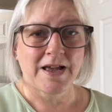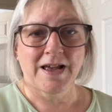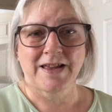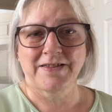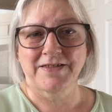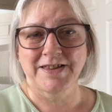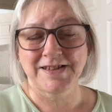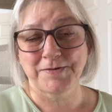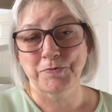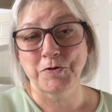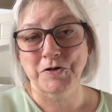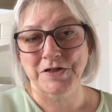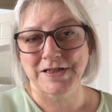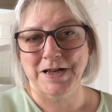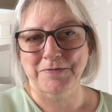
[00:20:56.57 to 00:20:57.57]
This
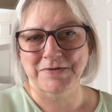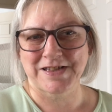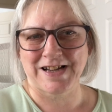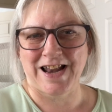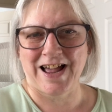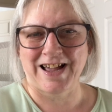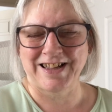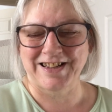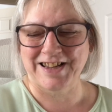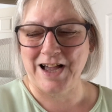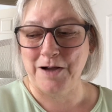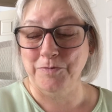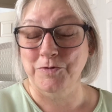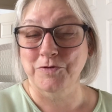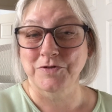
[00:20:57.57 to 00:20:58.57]
book sounds like
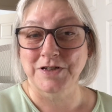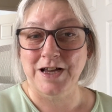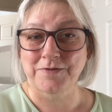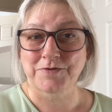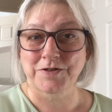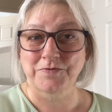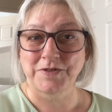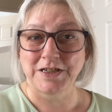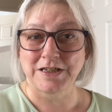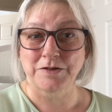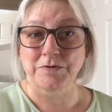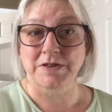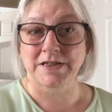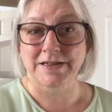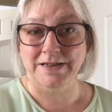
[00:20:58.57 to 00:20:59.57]
I'm going to have to read it
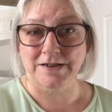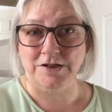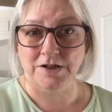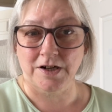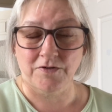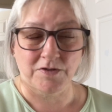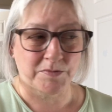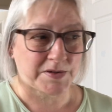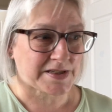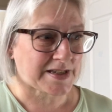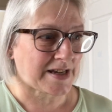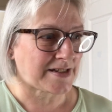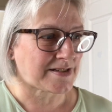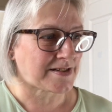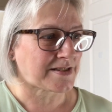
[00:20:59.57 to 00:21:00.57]
with a dictionary
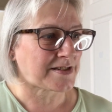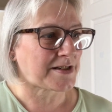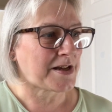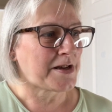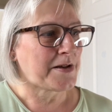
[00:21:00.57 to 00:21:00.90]
beside us.